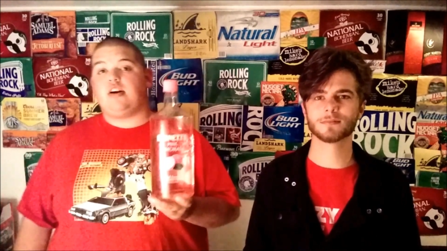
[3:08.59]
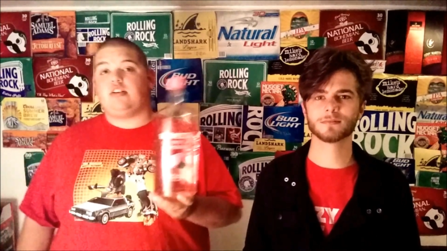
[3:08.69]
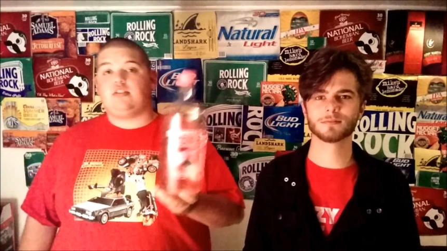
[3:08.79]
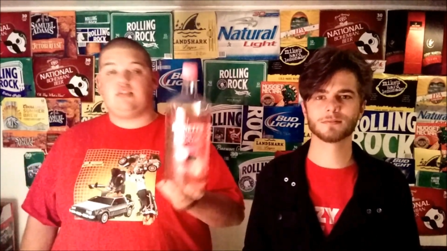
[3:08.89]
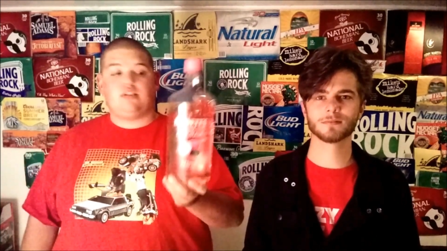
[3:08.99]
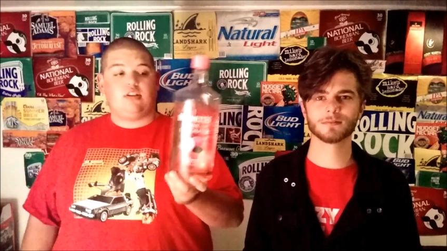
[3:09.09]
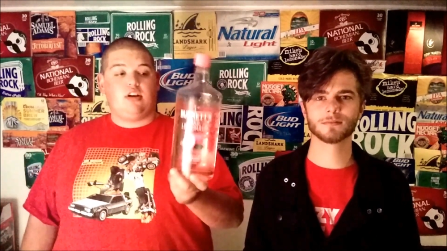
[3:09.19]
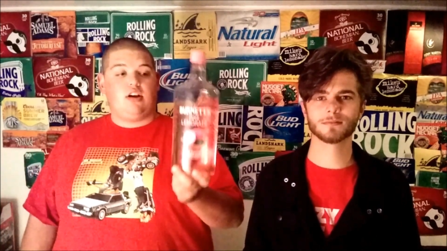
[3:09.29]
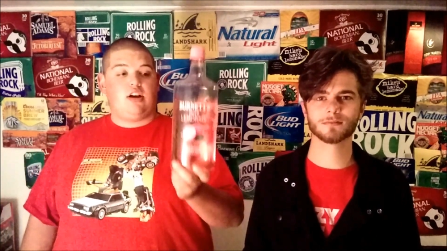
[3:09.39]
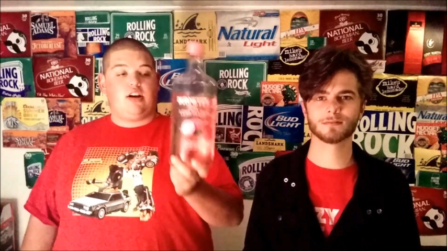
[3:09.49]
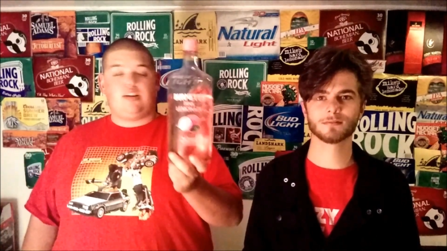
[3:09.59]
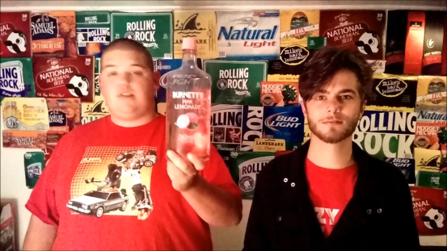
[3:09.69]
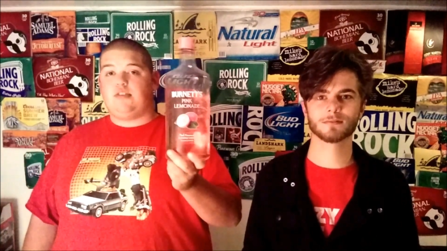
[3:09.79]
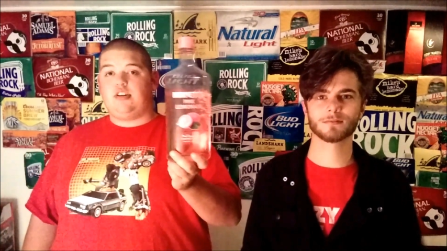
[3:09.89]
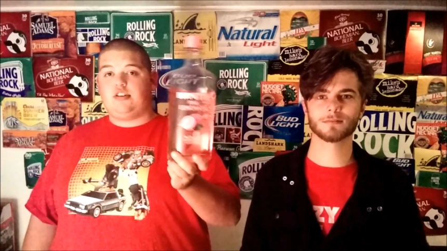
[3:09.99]
Speaker 1: vodka. Uh,
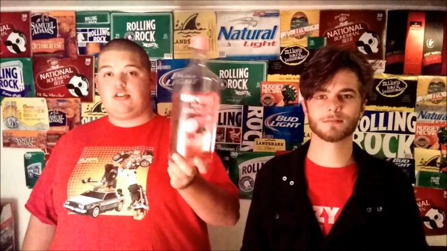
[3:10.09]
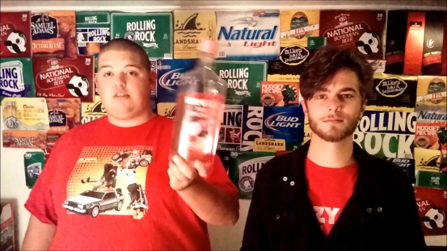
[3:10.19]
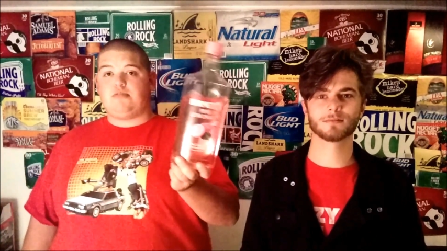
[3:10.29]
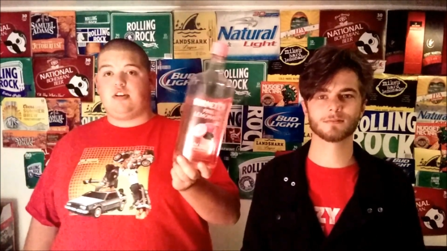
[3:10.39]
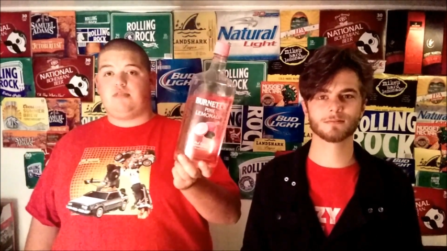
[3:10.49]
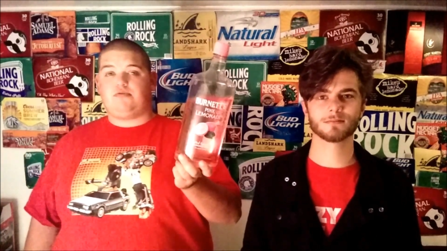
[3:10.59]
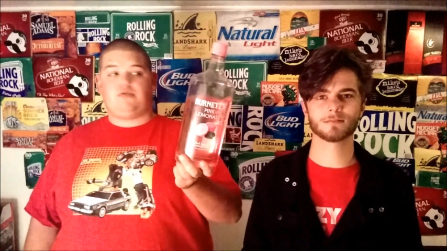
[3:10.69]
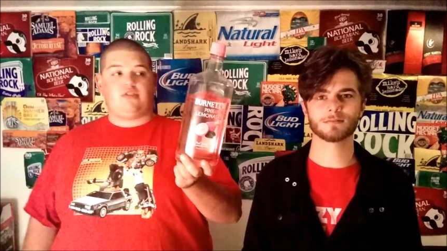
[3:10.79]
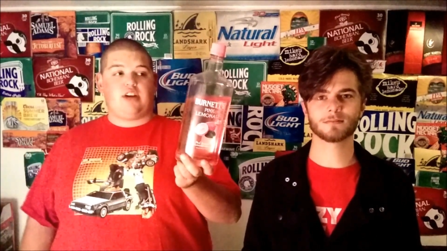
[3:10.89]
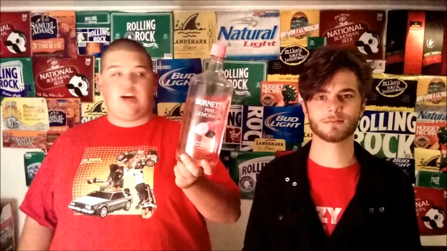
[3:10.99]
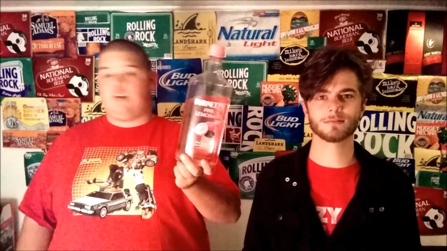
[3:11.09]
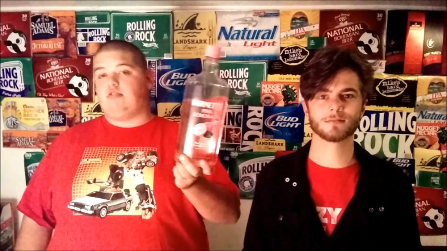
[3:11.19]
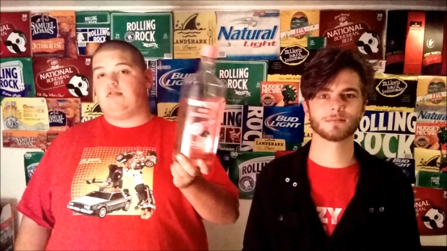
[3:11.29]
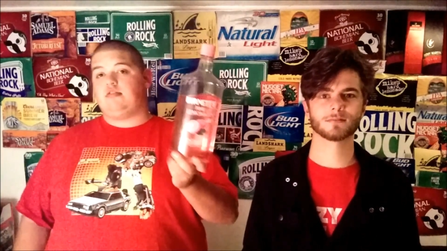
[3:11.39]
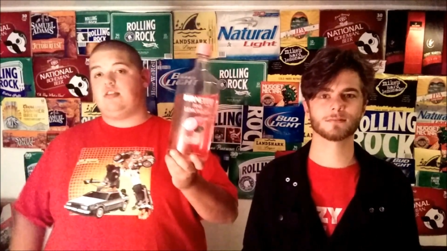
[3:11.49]
definitely cheap enough for a
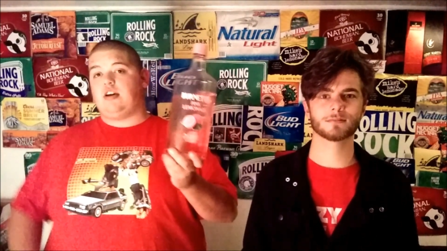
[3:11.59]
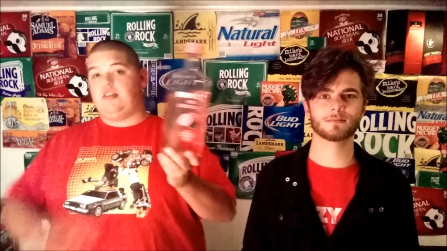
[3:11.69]
handle.